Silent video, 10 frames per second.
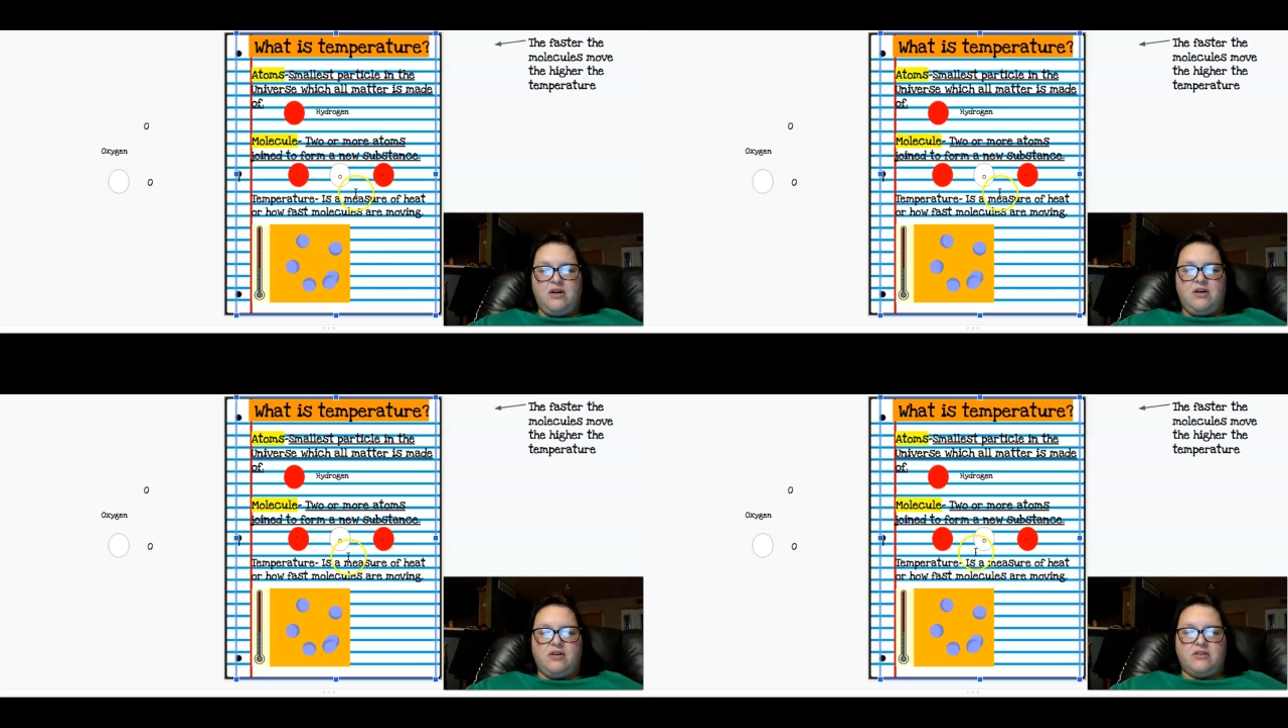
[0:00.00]

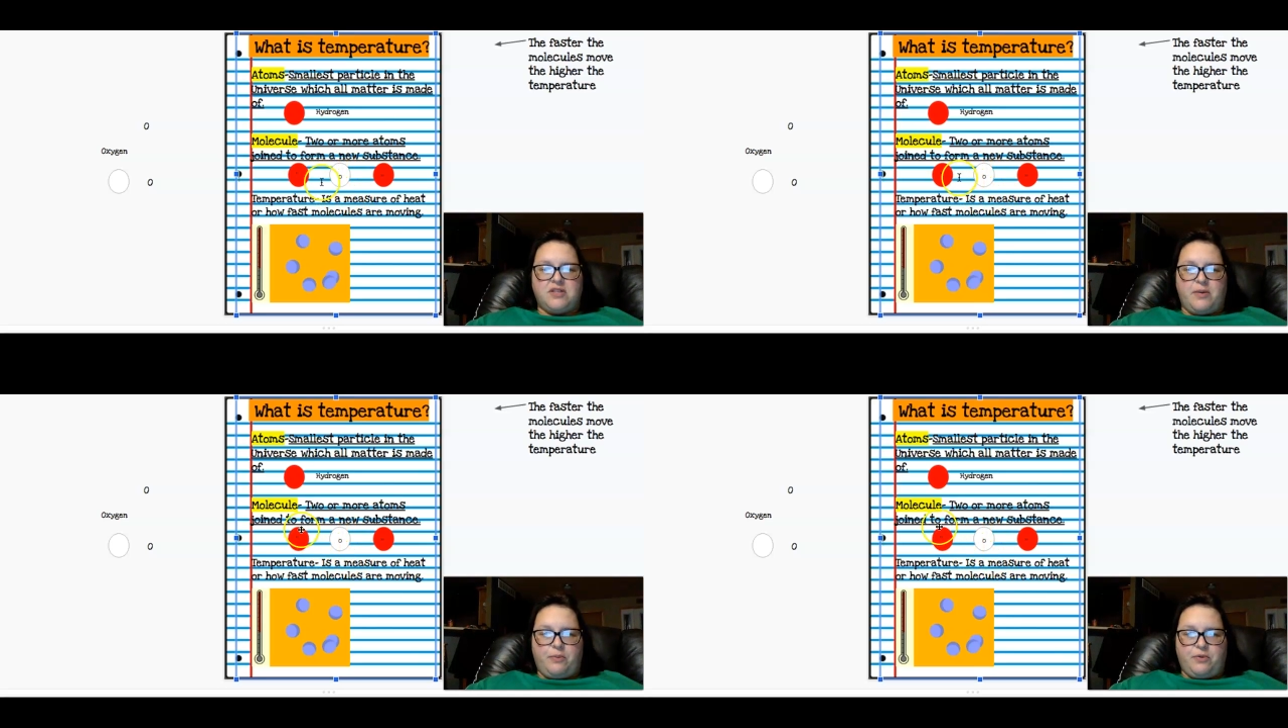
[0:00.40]
hooks
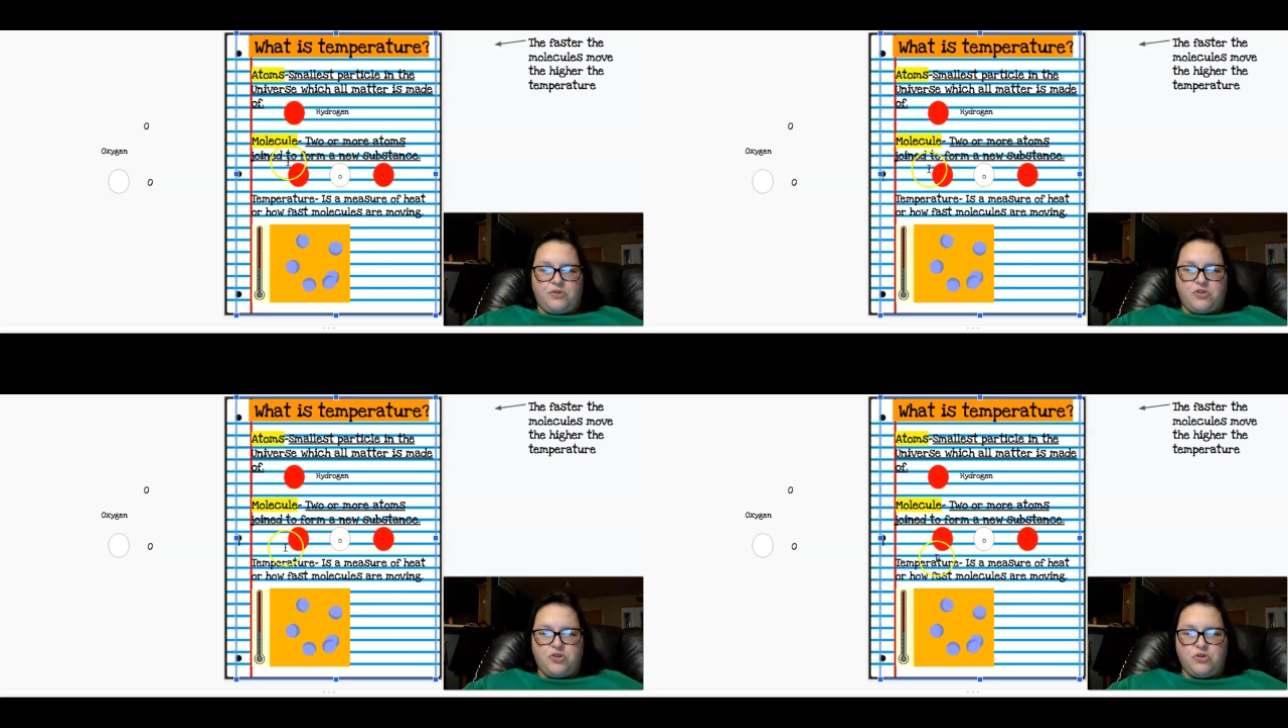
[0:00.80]
up
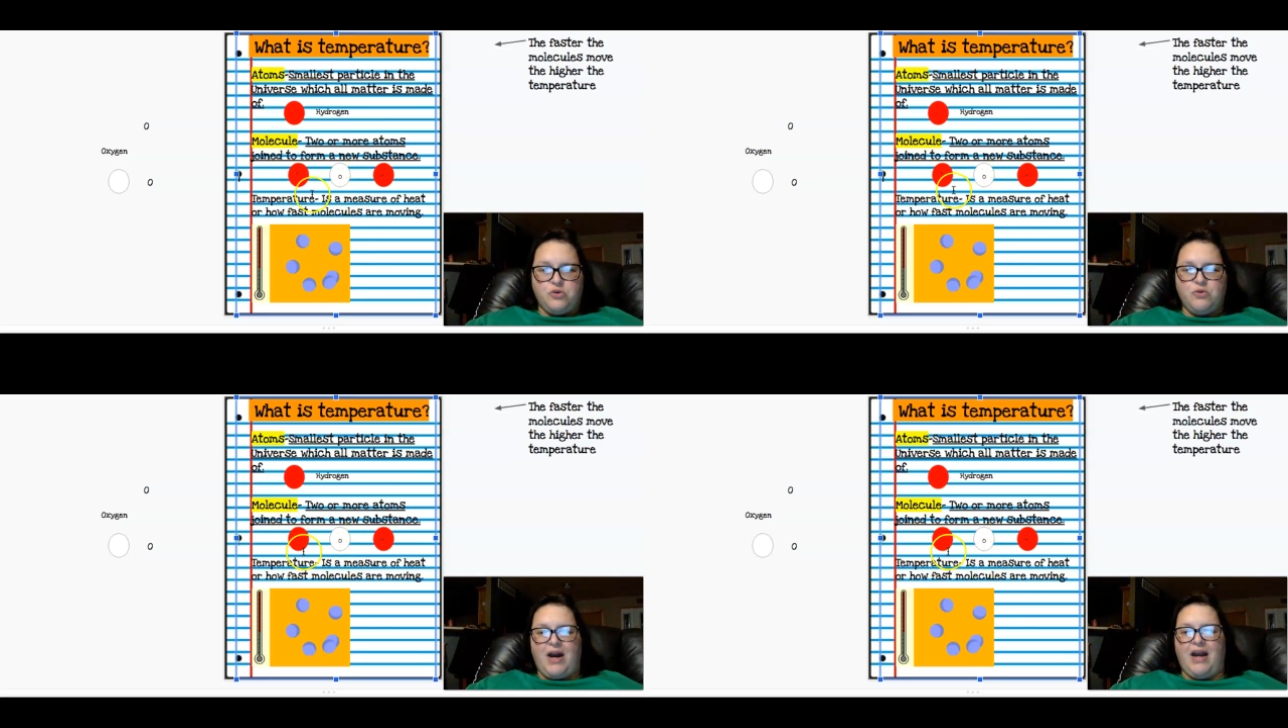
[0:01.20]
with
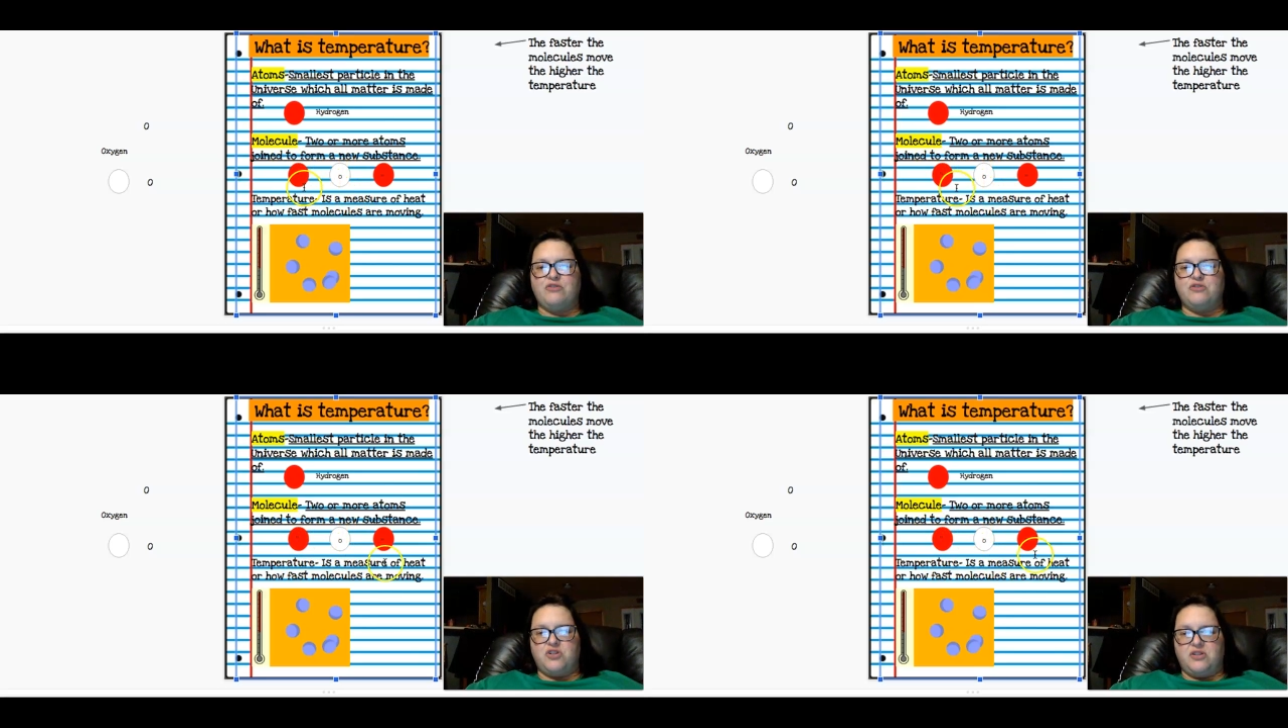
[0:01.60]
2
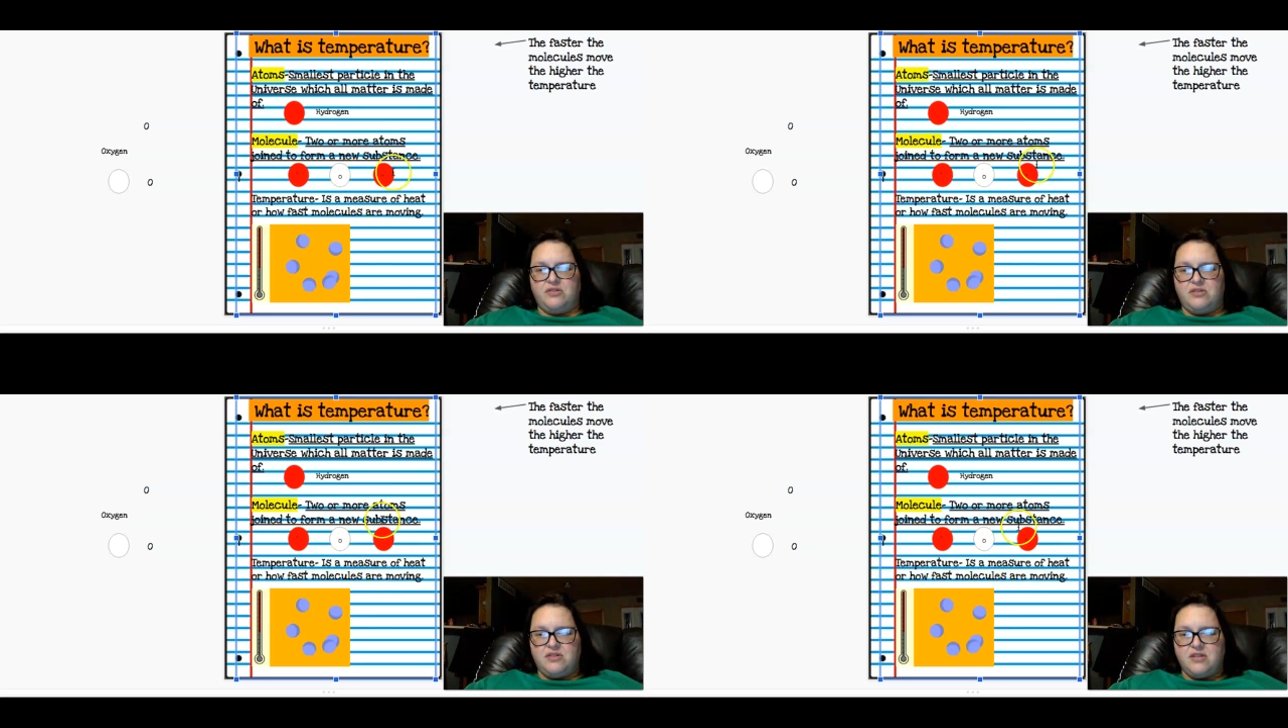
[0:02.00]

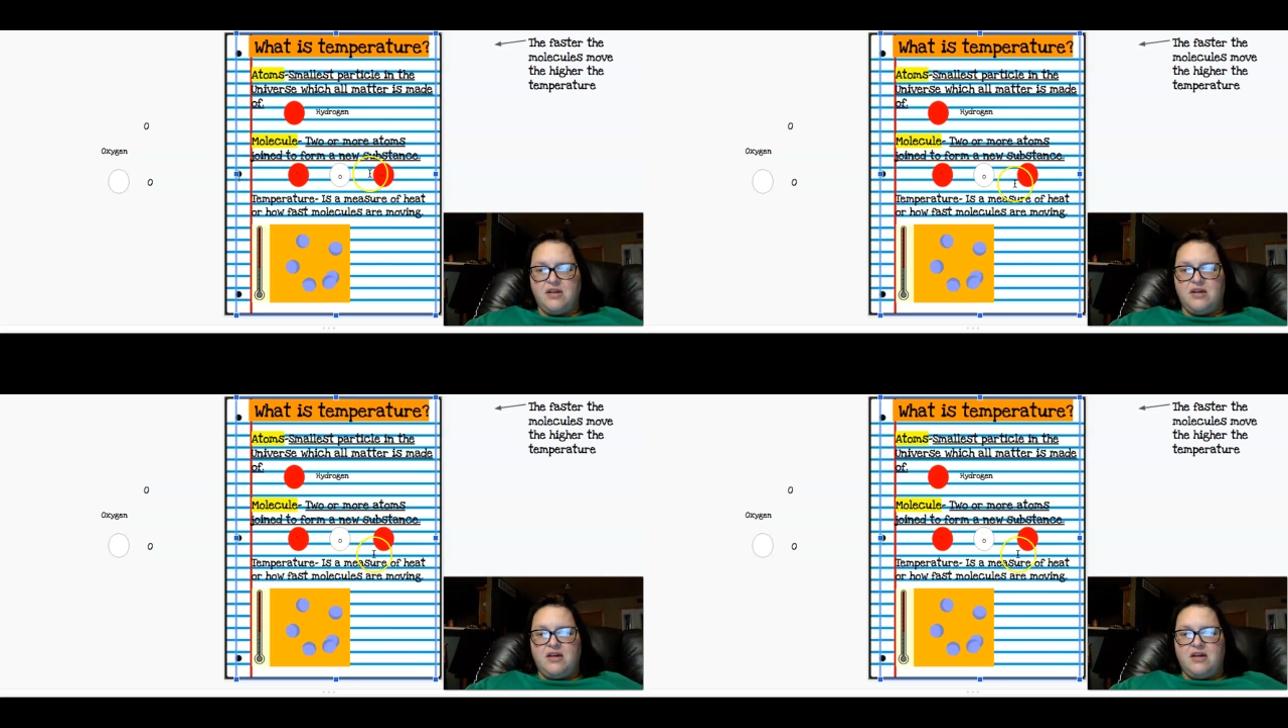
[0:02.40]
hydrogens,